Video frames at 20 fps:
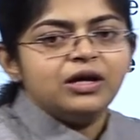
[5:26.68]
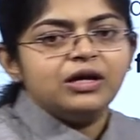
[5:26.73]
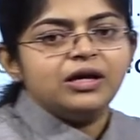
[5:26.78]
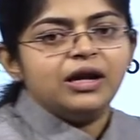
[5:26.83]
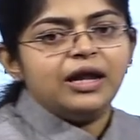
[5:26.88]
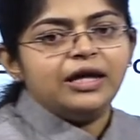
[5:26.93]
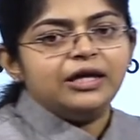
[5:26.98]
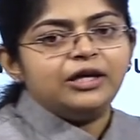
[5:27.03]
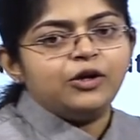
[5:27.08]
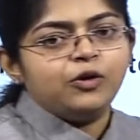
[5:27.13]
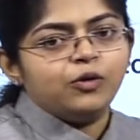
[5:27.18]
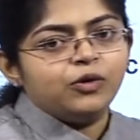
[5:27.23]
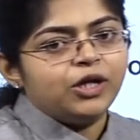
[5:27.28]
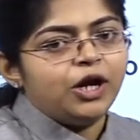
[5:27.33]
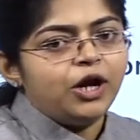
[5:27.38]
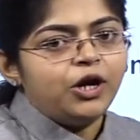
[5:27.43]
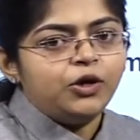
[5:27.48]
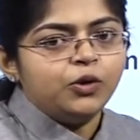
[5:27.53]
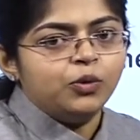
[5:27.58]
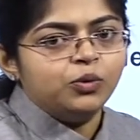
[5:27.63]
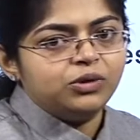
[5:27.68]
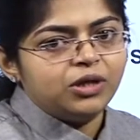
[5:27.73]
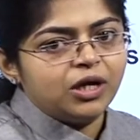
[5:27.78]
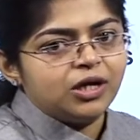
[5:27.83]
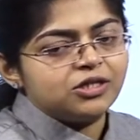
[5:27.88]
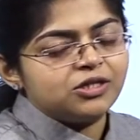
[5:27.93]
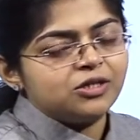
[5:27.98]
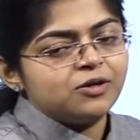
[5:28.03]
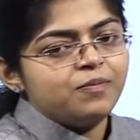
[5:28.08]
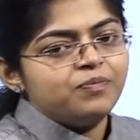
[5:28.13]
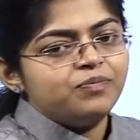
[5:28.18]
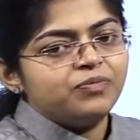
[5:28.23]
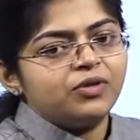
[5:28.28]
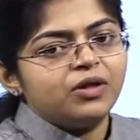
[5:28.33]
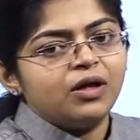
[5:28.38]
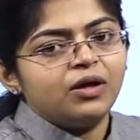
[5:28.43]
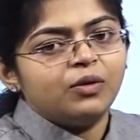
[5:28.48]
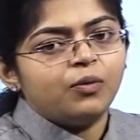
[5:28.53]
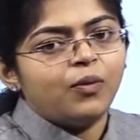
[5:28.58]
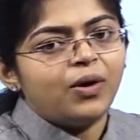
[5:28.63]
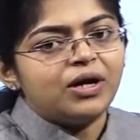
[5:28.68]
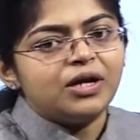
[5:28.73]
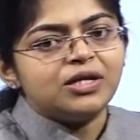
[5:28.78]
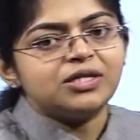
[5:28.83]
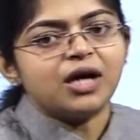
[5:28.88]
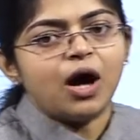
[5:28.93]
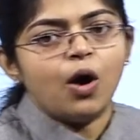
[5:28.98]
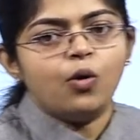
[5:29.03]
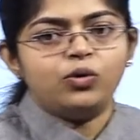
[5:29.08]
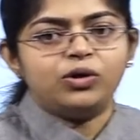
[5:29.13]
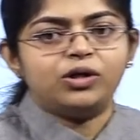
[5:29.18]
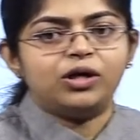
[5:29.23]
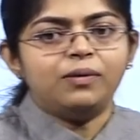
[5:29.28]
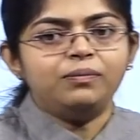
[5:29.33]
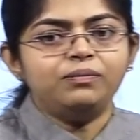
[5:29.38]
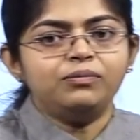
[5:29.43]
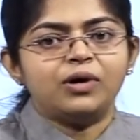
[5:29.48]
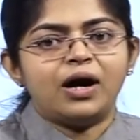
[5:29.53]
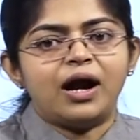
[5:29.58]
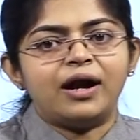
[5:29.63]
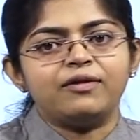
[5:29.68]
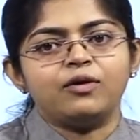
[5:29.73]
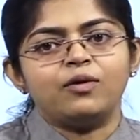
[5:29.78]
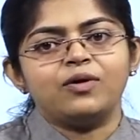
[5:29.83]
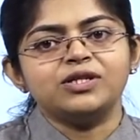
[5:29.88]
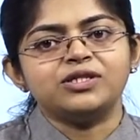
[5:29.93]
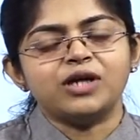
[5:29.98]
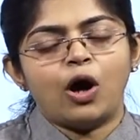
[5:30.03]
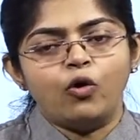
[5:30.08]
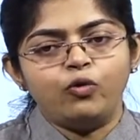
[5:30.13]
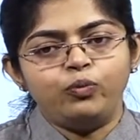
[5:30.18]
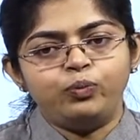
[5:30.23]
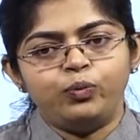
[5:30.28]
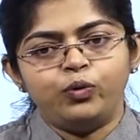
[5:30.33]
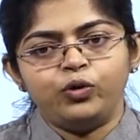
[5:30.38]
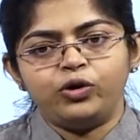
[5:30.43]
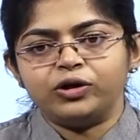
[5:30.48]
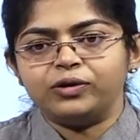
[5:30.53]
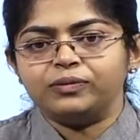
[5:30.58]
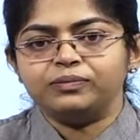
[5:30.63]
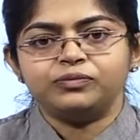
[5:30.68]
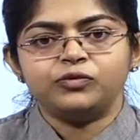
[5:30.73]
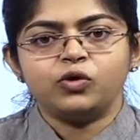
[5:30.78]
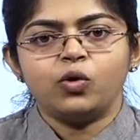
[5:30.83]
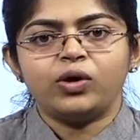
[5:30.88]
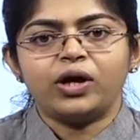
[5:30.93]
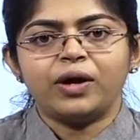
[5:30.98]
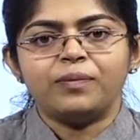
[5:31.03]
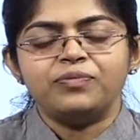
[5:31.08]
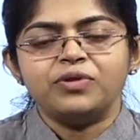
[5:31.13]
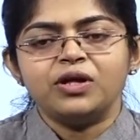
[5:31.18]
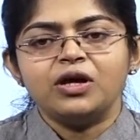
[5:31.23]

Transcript: there are two things. One is outcome, another one is output. Okay.